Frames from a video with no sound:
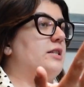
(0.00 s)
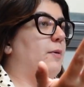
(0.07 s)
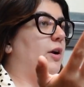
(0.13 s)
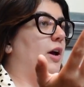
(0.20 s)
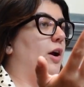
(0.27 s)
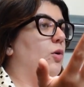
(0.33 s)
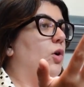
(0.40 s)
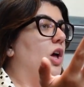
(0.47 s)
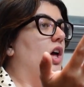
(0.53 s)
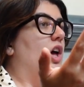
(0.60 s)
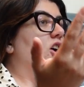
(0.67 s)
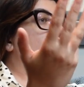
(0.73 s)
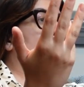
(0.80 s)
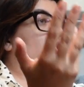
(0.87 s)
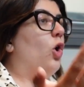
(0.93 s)
about how
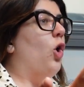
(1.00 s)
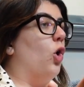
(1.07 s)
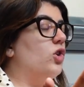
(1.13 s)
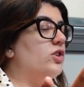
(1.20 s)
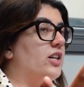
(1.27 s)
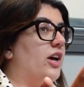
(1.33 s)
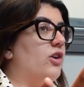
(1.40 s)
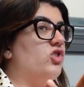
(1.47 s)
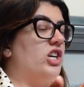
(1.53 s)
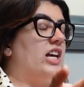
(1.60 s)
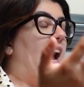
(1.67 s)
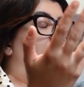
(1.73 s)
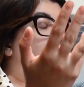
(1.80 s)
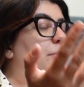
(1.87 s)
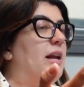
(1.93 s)
she looks and how she
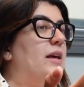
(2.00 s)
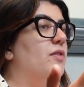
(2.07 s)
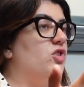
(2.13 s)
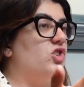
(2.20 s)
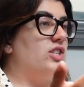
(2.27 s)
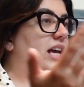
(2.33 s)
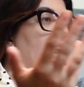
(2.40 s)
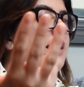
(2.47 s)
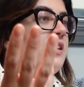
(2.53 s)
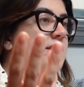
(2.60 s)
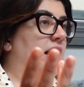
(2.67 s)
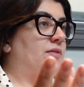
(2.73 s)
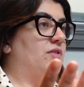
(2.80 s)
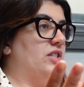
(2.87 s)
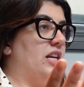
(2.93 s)
can't believe how she has any
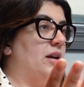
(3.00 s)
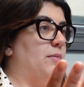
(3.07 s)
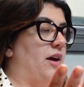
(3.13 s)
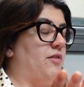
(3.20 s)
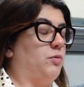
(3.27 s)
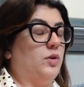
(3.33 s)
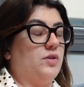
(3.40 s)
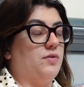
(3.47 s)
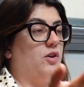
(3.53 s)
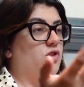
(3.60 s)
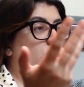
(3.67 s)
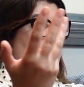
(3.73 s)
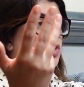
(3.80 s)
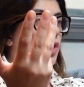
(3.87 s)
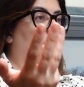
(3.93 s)
self-esteem left because of how
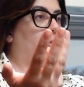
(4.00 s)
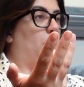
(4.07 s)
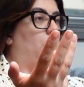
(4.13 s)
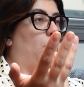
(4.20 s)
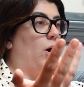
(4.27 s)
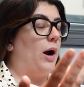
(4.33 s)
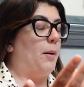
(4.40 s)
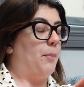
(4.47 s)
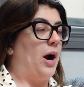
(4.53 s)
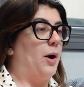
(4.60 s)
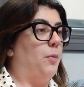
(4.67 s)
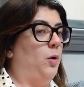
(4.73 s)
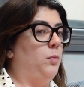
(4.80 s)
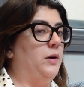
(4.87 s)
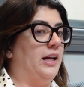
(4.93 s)
she's torn apart
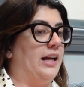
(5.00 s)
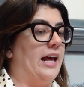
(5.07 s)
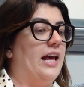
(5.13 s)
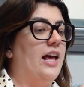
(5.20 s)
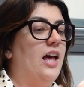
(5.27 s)
publicly.